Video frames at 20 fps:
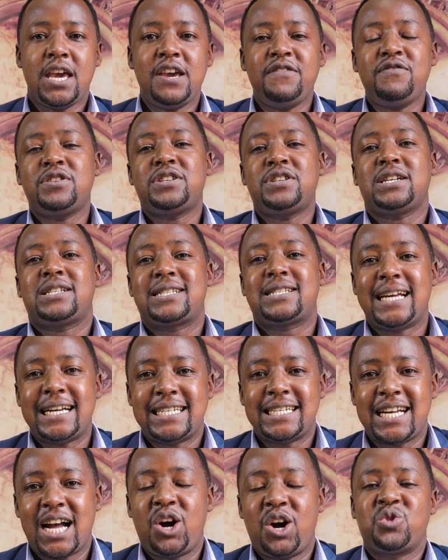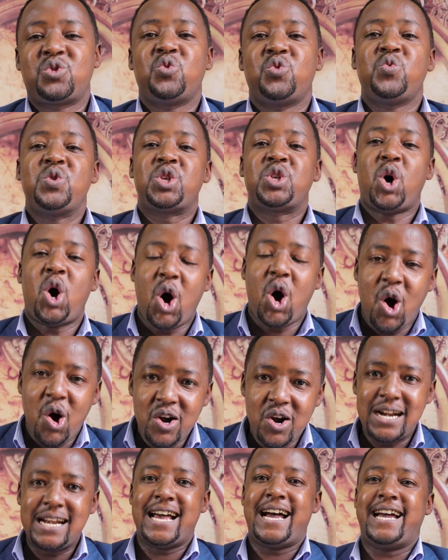If you're just starting out with
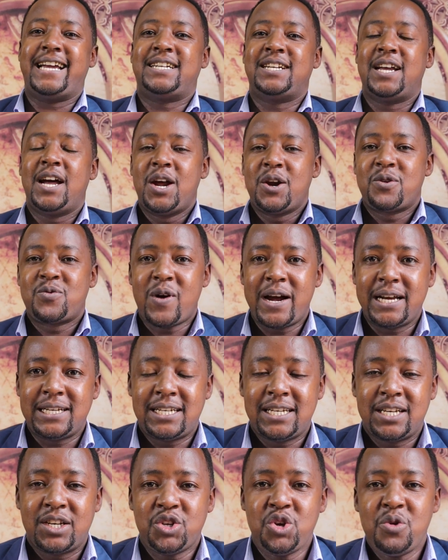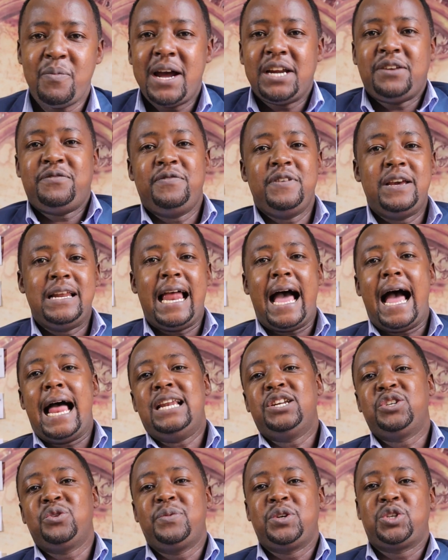online writing, you might feel a
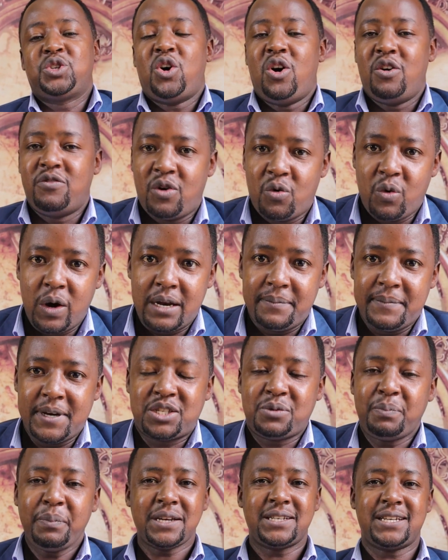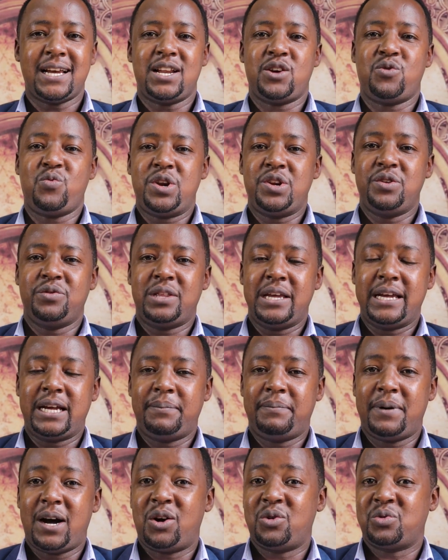little bit overwhelmed, especially when you think
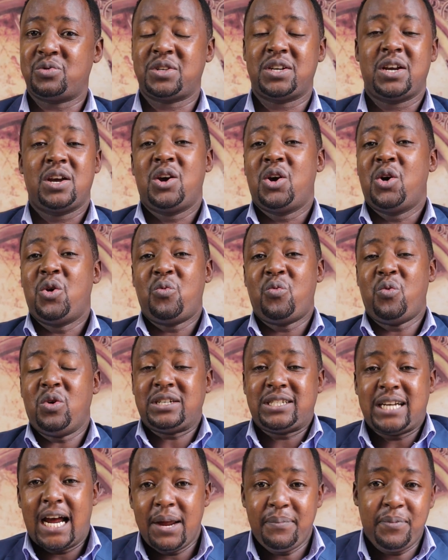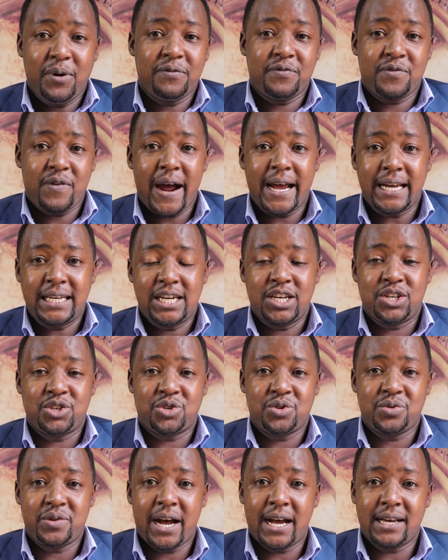about what type of writing
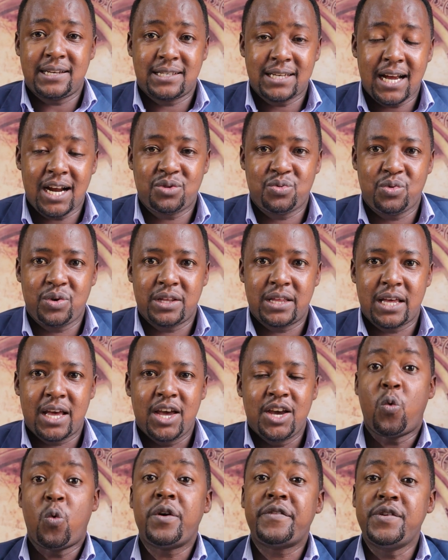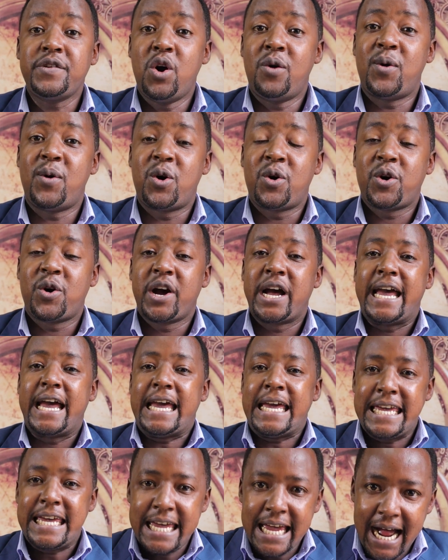should I start with. Worry no more.
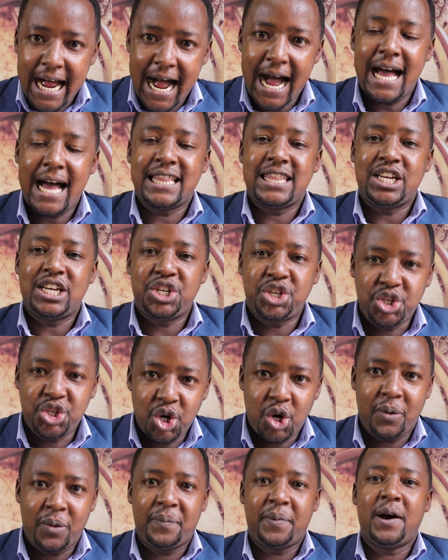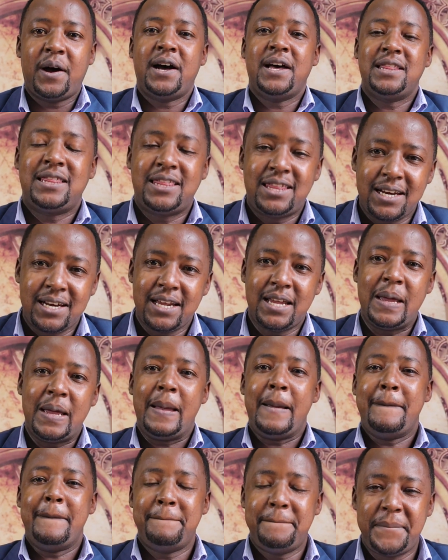Here are the top
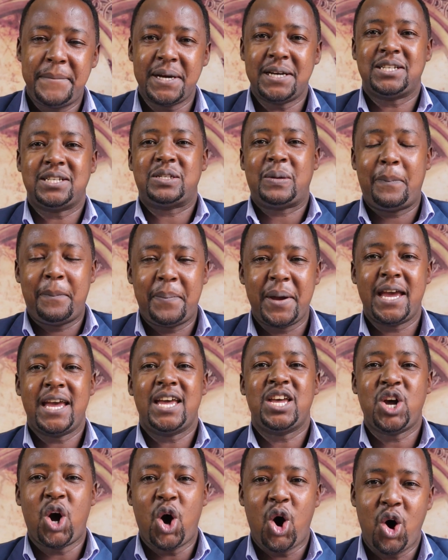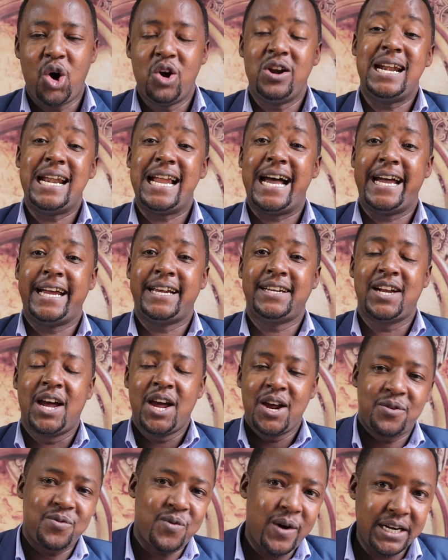3 best paying online
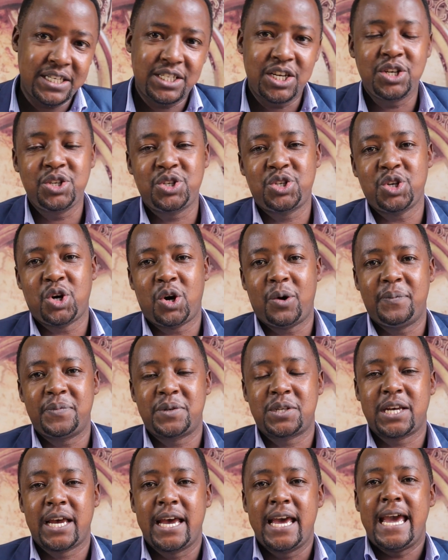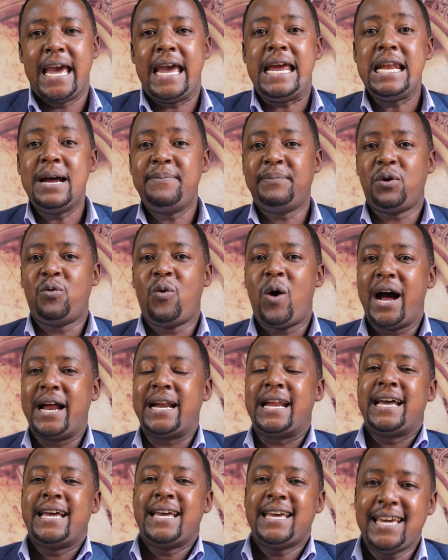writing jobs. And number
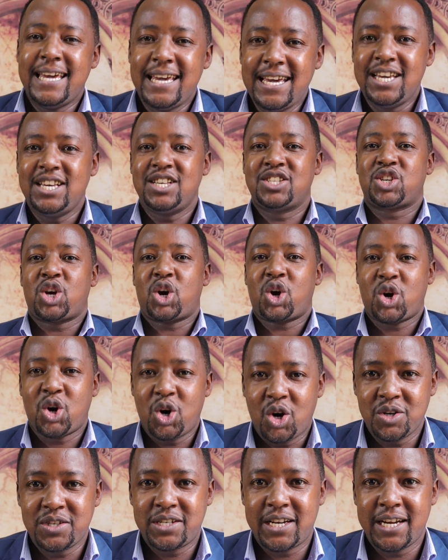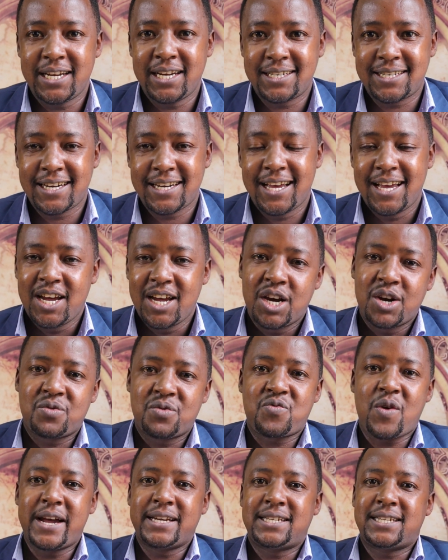1 is content
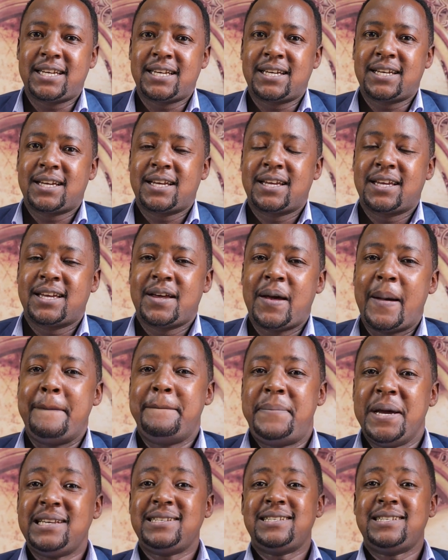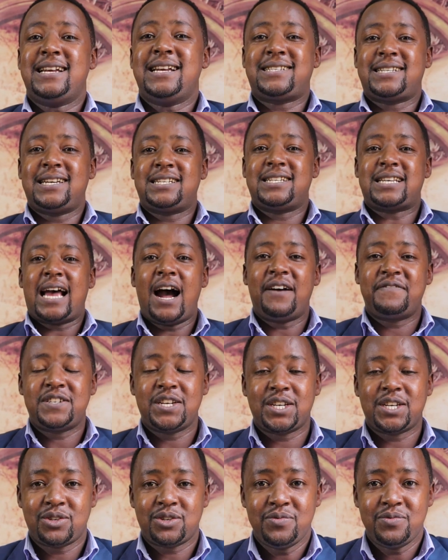writing. Businesses have
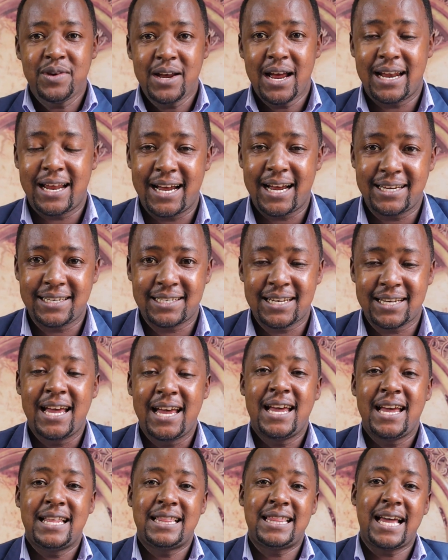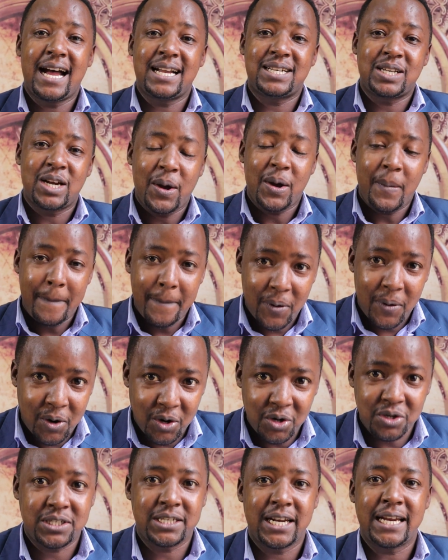just realized that
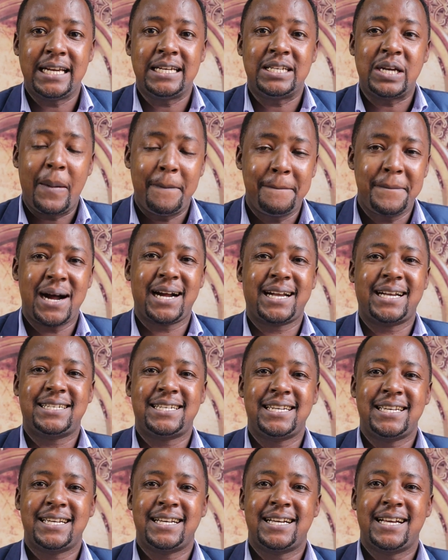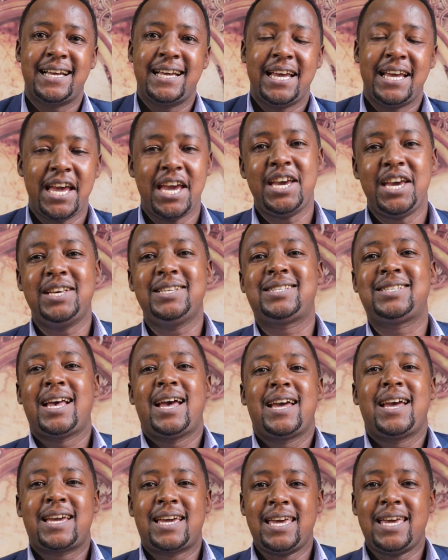content marketing is
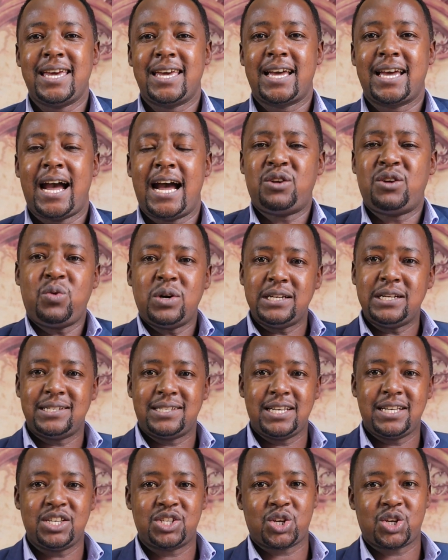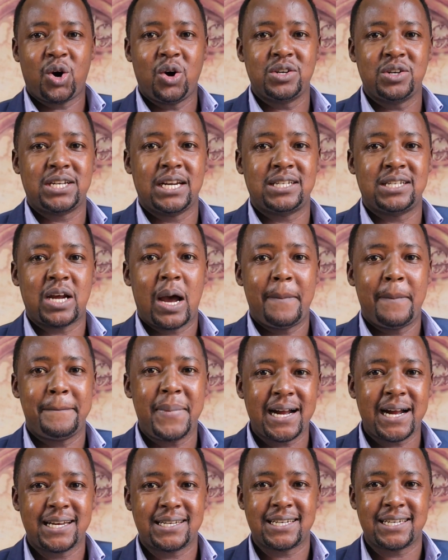king. And what is this content
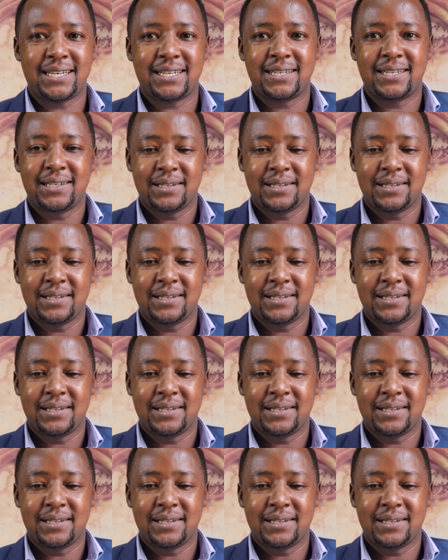marketing?